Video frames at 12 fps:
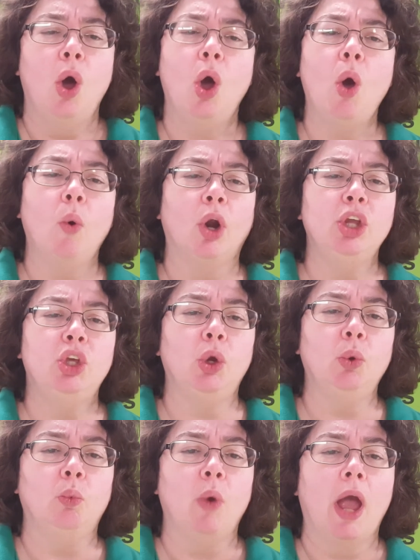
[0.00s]
Who are
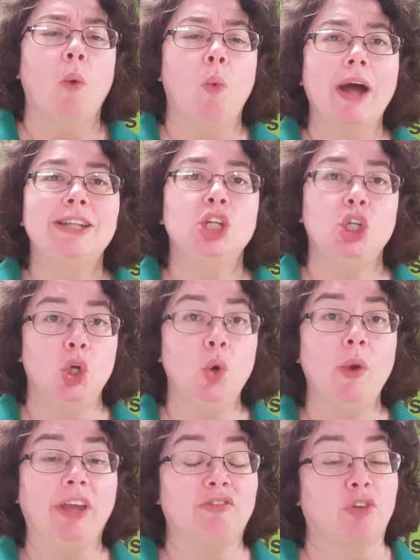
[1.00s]
you and what do
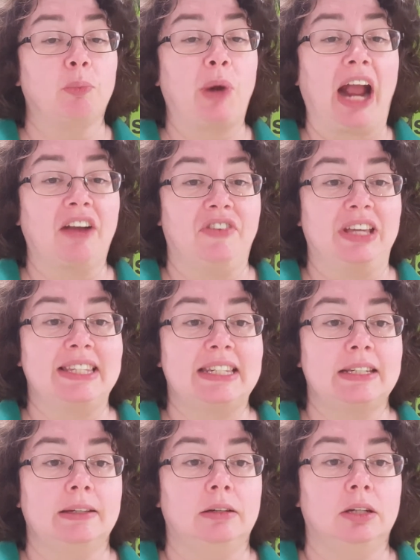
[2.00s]
you eat for breakfast?